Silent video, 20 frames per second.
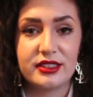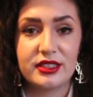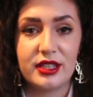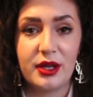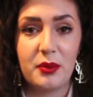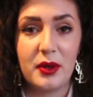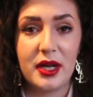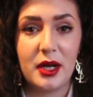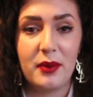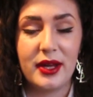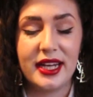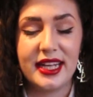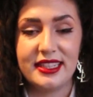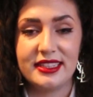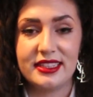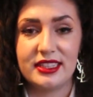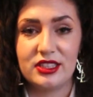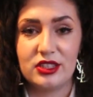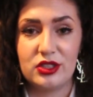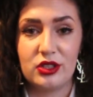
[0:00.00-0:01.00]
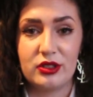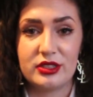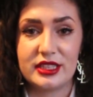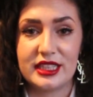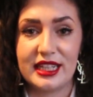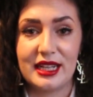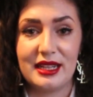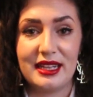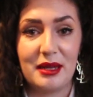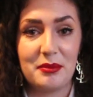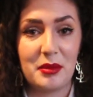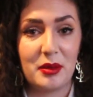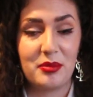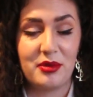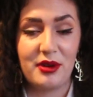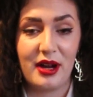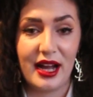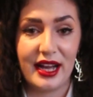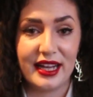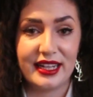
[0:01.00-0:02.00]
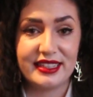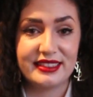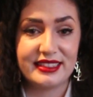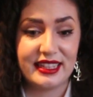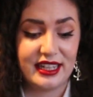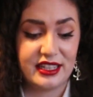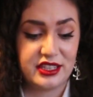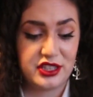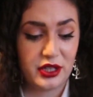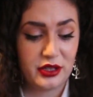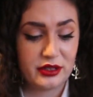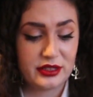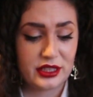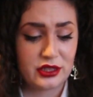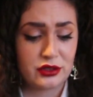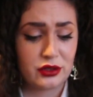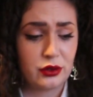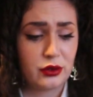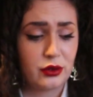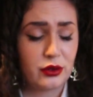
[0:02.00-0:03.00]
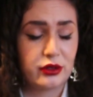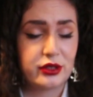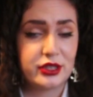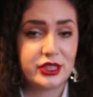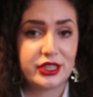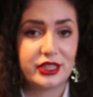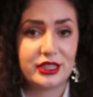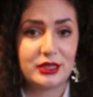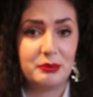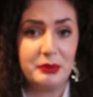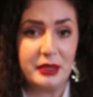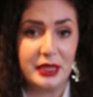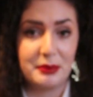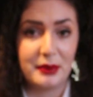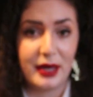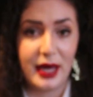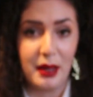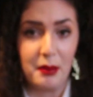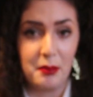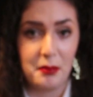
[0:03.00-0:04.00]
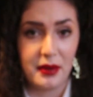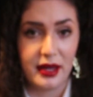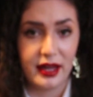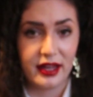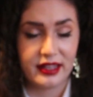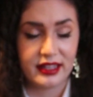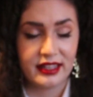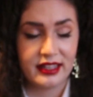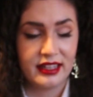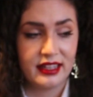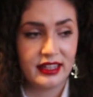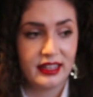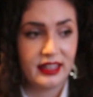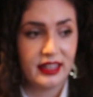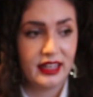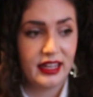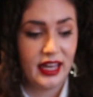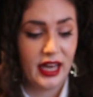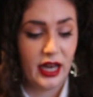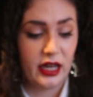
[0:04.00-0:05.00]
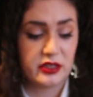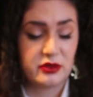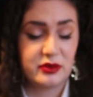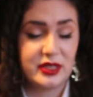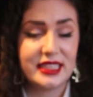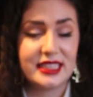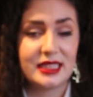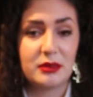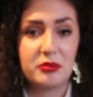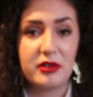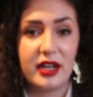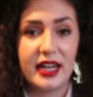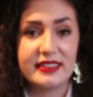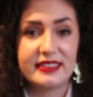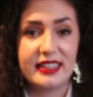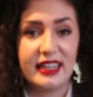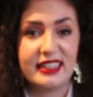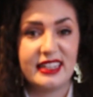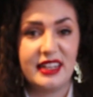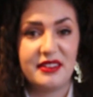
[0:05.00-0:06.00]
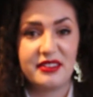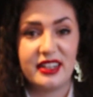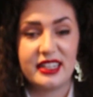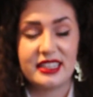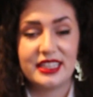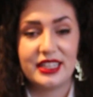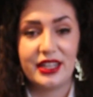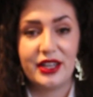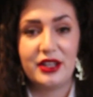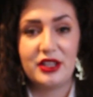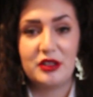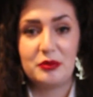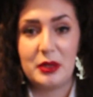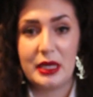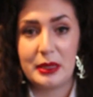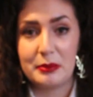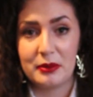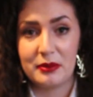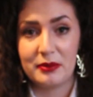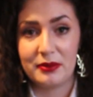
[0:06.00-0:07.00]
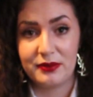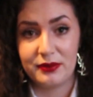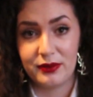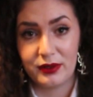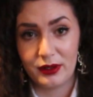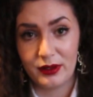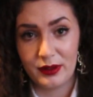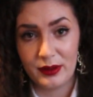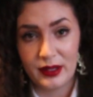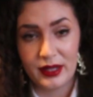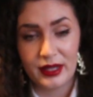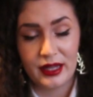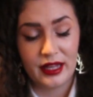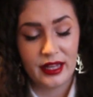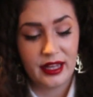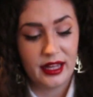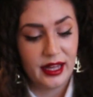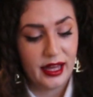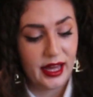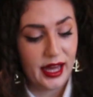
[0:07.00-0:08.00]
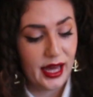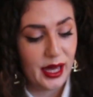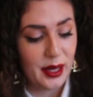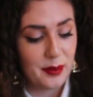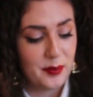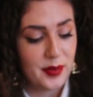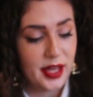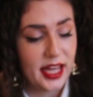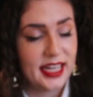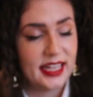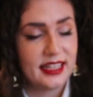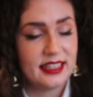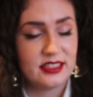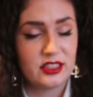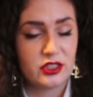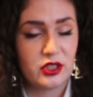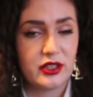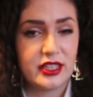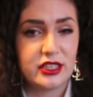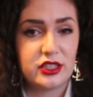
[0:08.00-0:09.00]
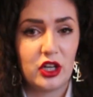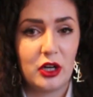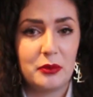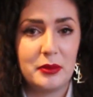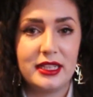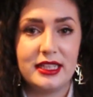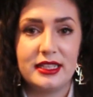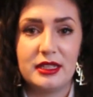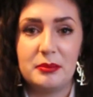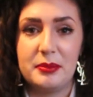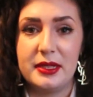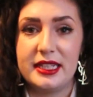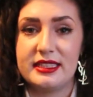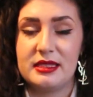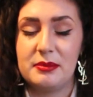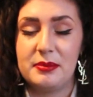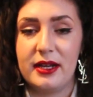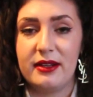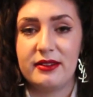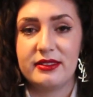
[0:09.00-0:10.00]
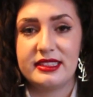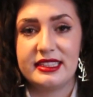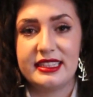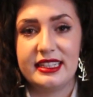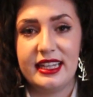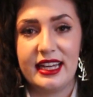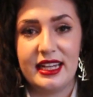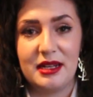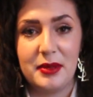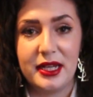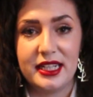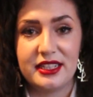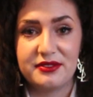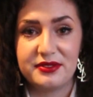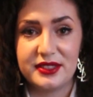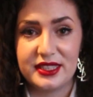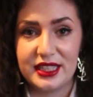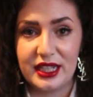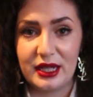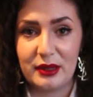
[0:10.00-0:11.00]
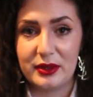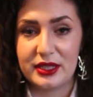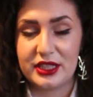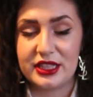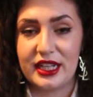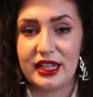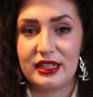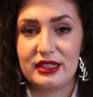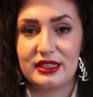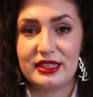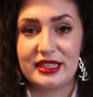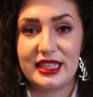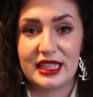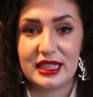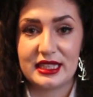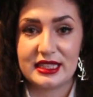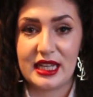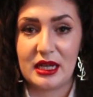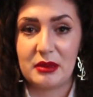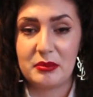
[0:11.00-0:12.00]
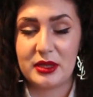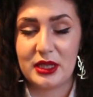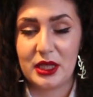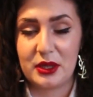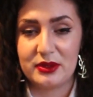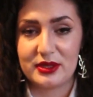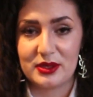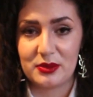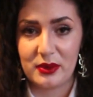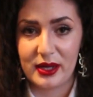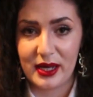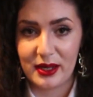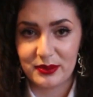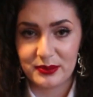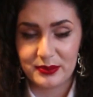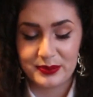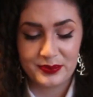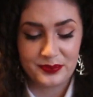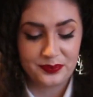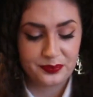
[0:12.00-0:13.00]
So when I went into store to collect my prize and I chose this gorgeous Biba handbag, I was really surprised that I'd never actually heard of Biba before. And at the store they told me little bits about it and I made a video which I'll link down below as well.